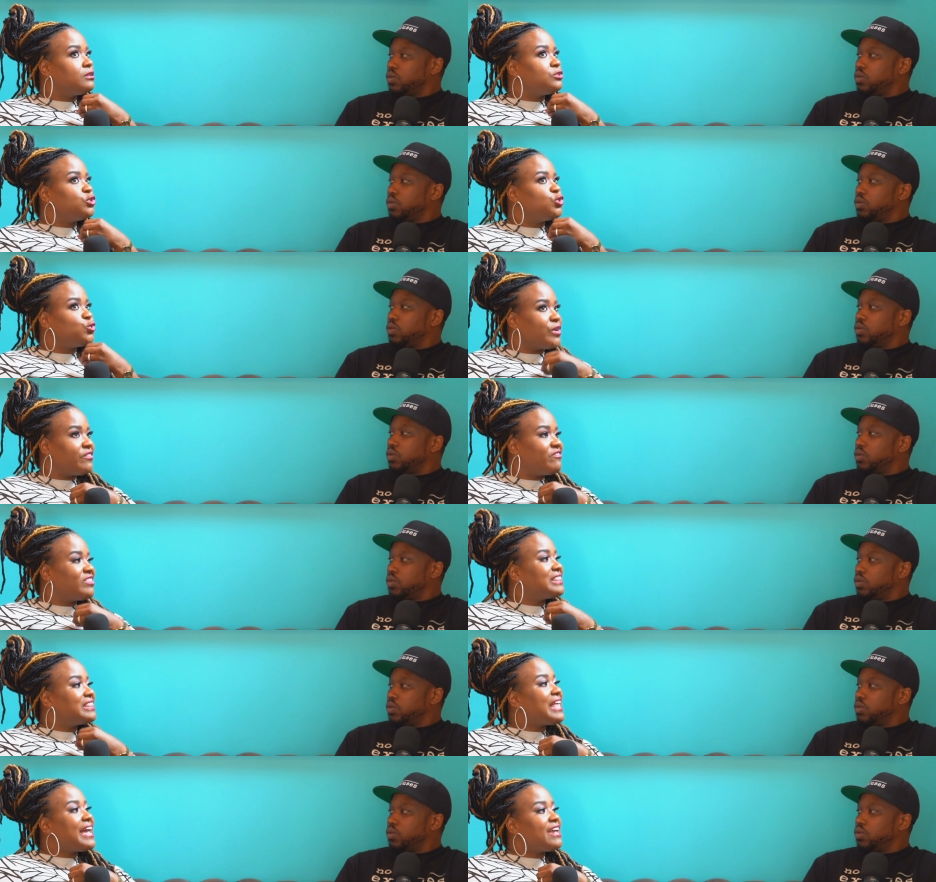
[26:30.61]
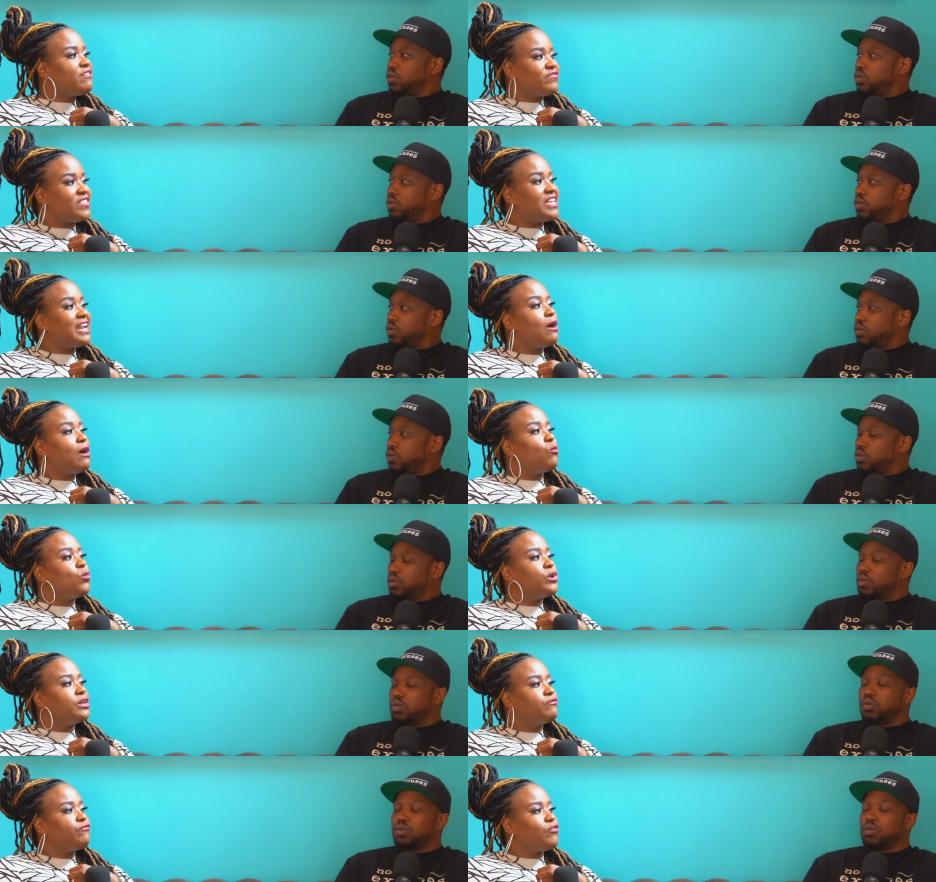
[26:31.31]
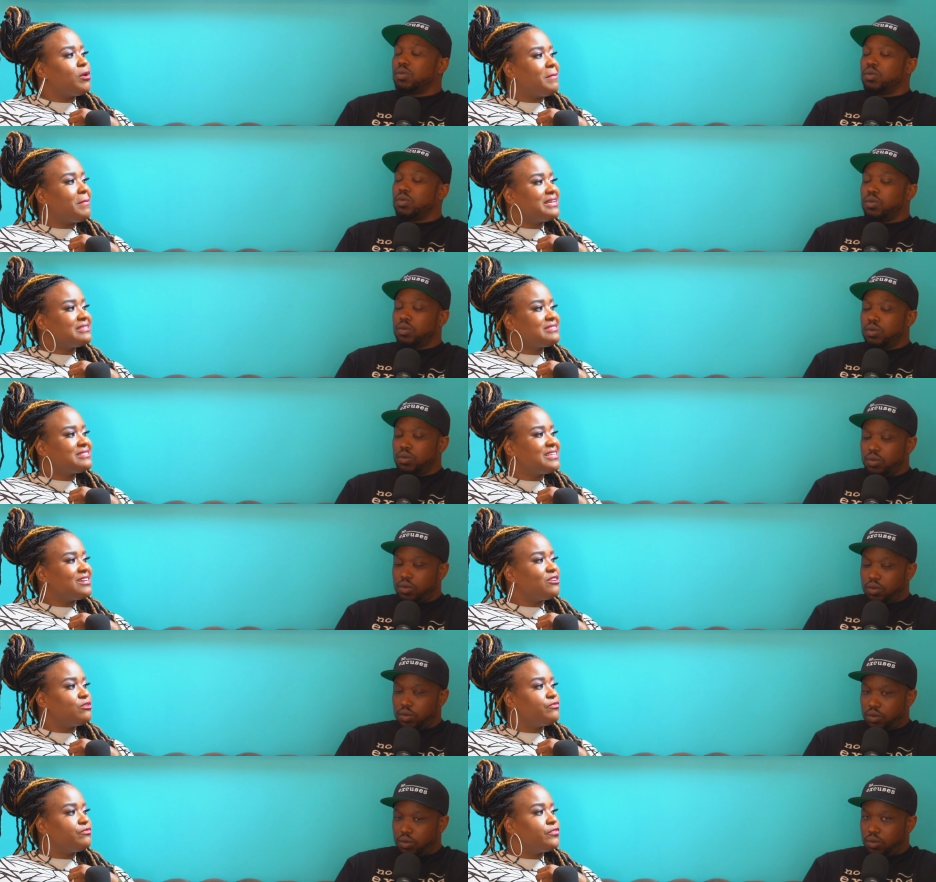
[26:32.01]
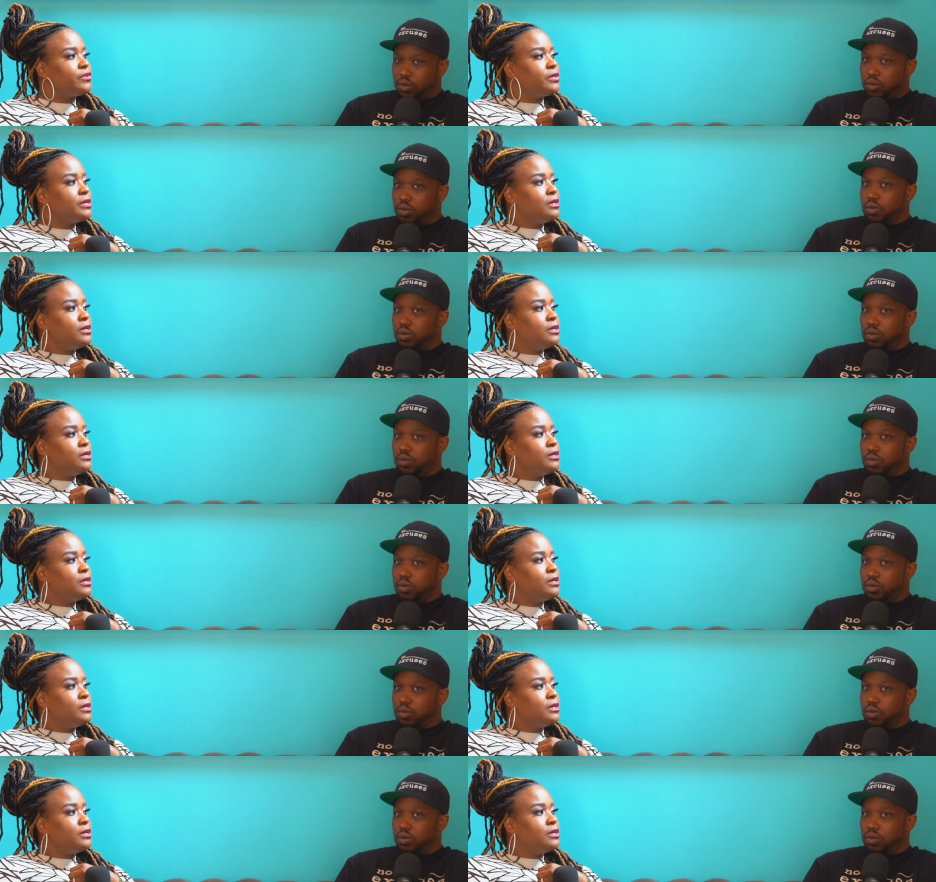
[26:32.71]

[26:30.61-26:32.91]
Speaker 1: driven life that I wanted for mm. myself.